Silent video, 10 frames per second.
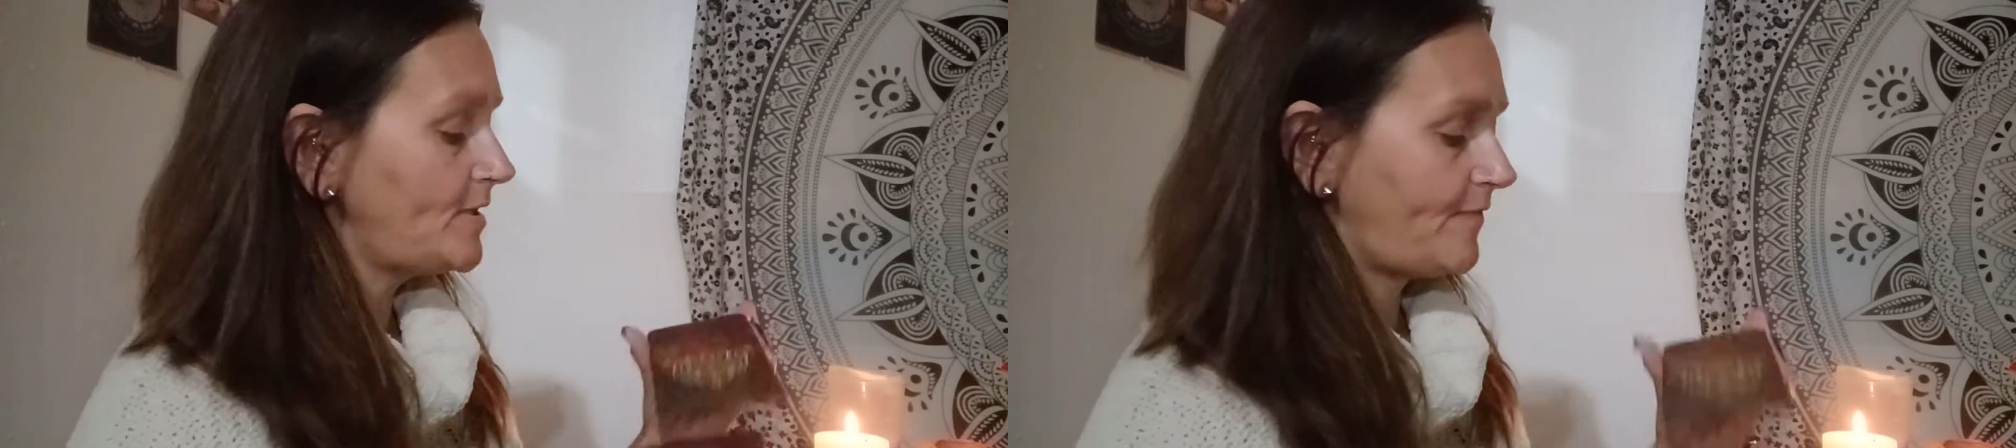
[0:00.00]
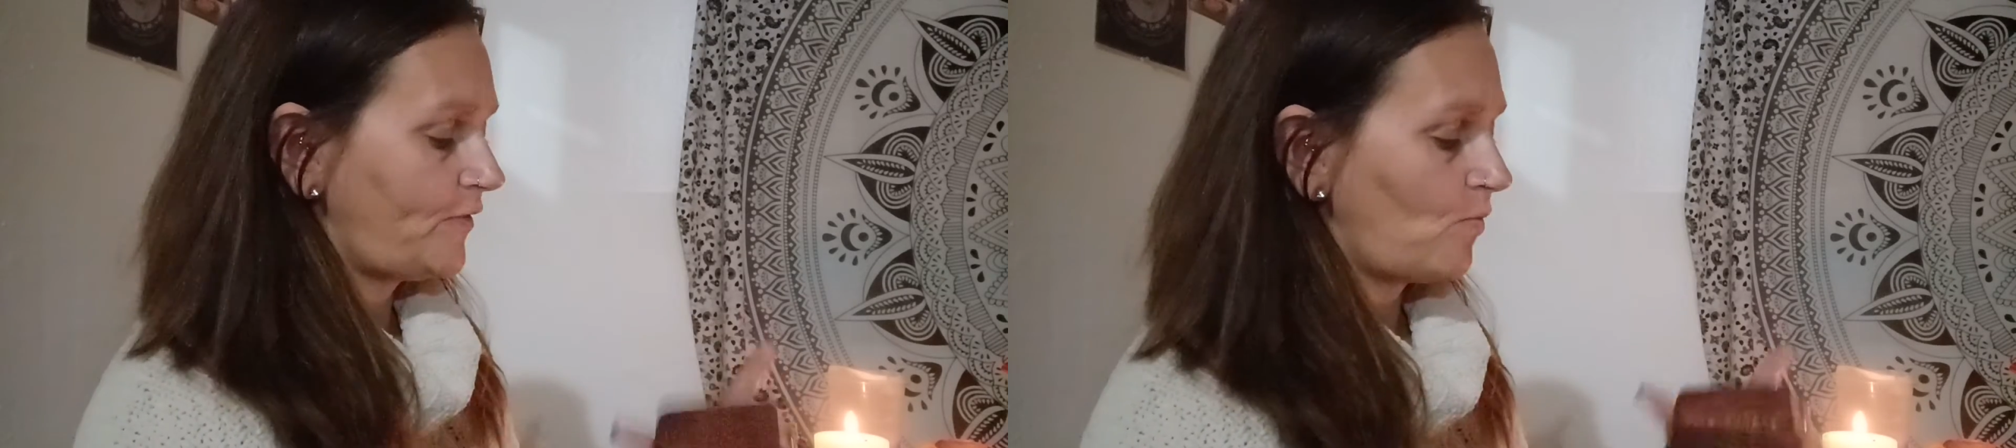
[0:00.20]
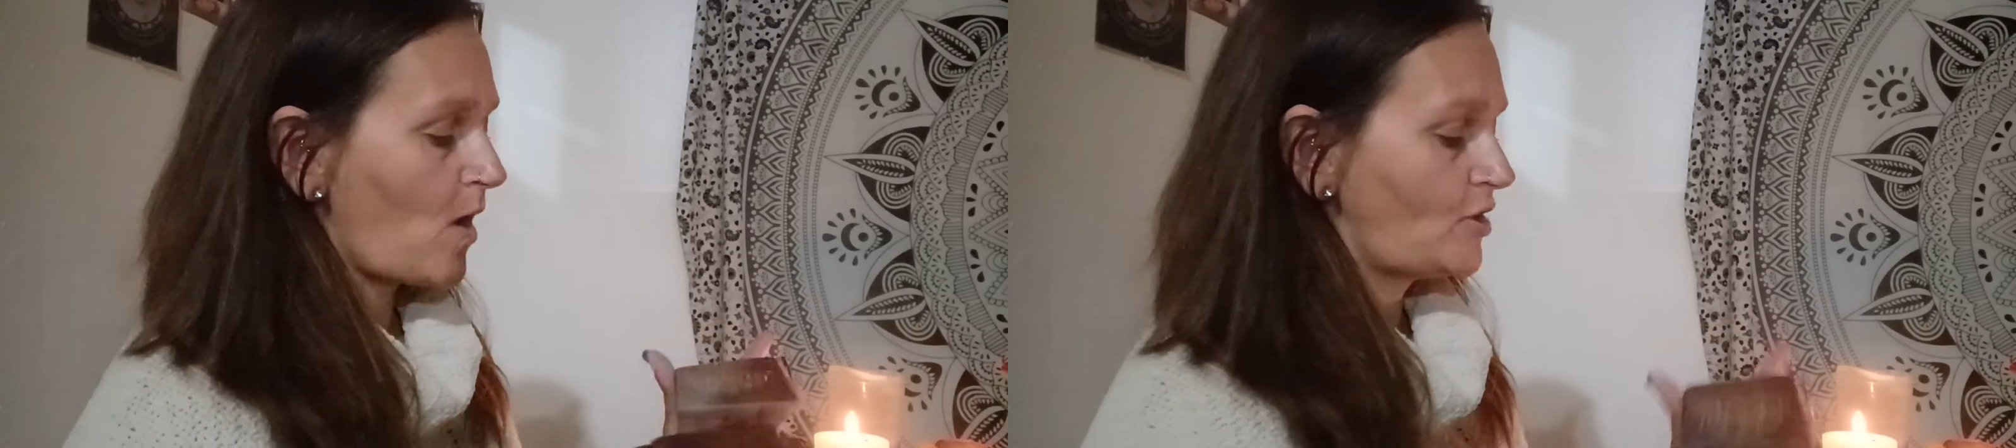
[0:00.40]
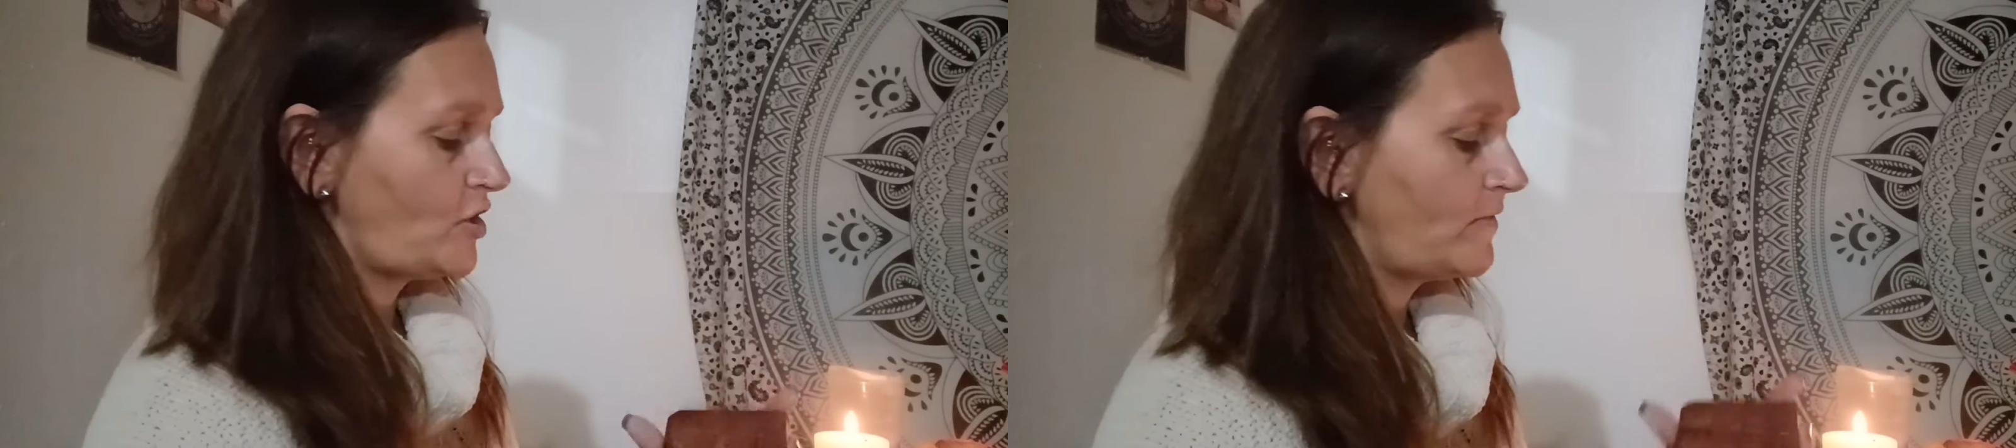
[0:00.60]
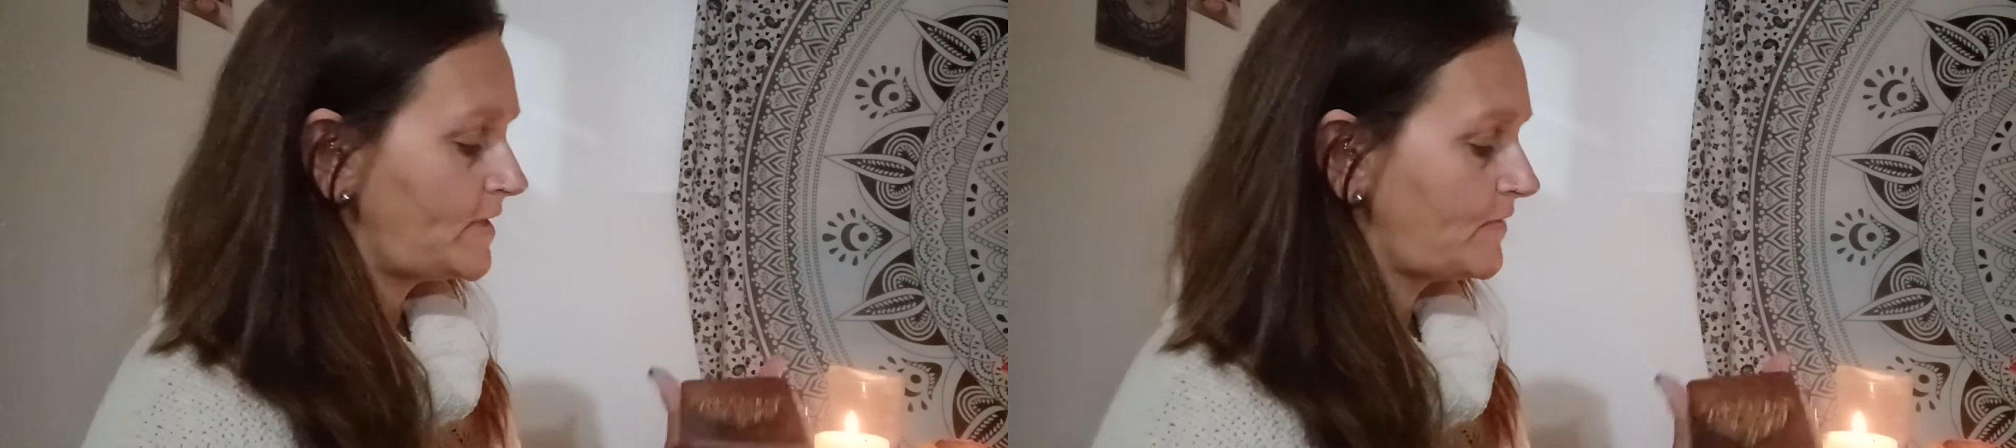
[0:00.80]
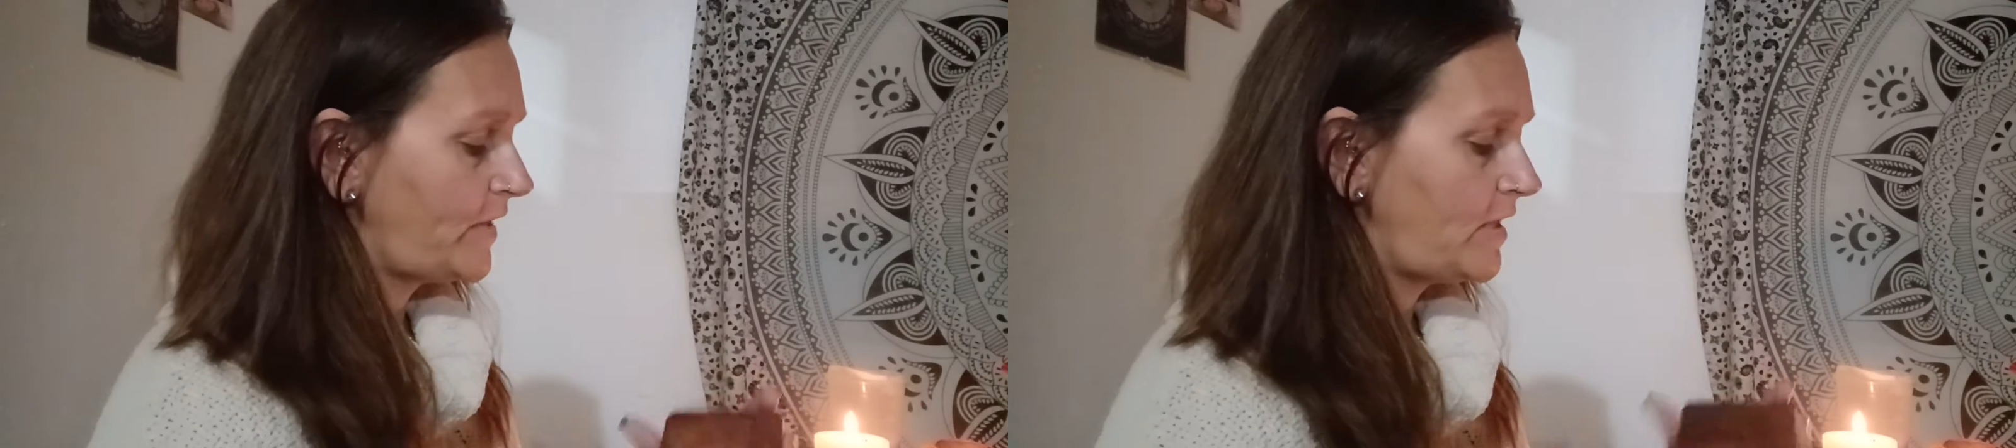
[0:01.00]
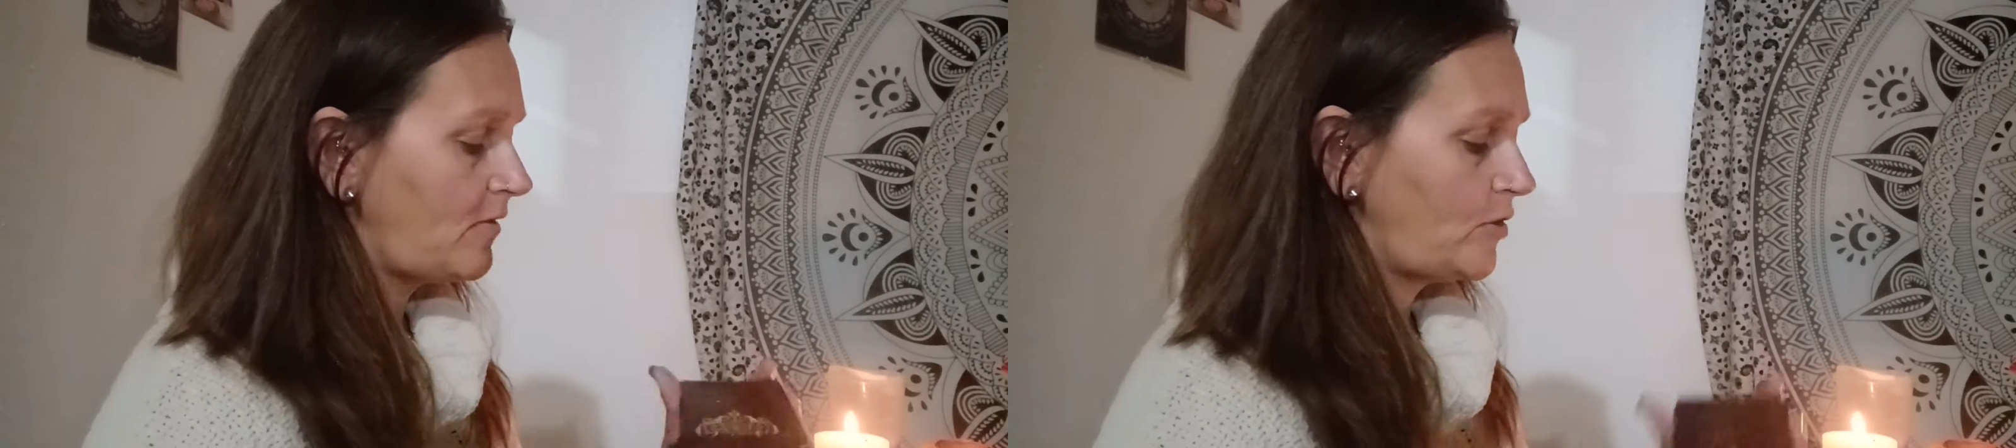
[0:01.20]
If you're watching this video